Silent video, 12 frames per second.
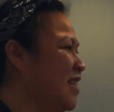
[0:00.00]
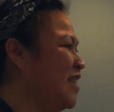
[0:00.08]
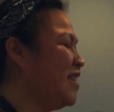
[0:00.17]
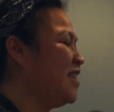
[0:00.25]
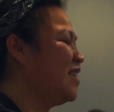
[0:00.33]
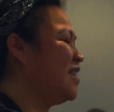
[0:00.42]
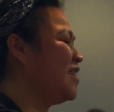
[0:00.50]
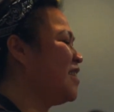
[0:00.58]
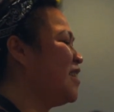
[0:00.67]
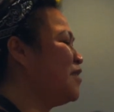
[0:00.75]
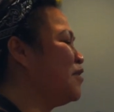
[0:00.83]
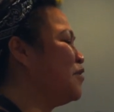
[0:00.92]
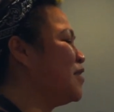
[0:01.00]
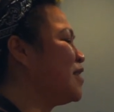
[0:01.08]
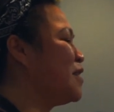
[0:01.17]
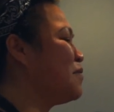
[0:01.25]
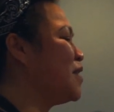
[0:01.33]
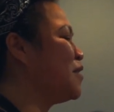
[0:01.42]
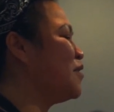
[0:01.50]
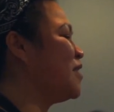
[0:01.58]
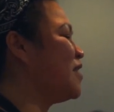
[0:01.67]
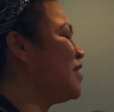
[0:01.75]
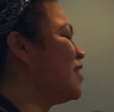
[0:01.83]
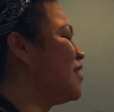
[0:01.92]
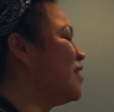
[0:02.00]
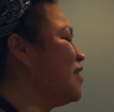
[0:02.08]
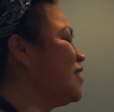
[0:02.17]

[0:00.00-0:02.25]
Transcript: And then this side you do the same thing. You just take this